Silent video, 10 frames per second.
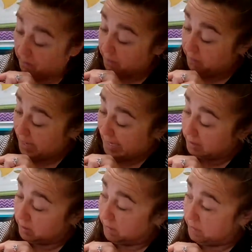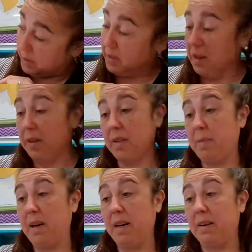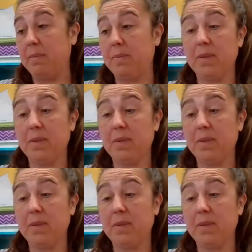flat surface on the bottom.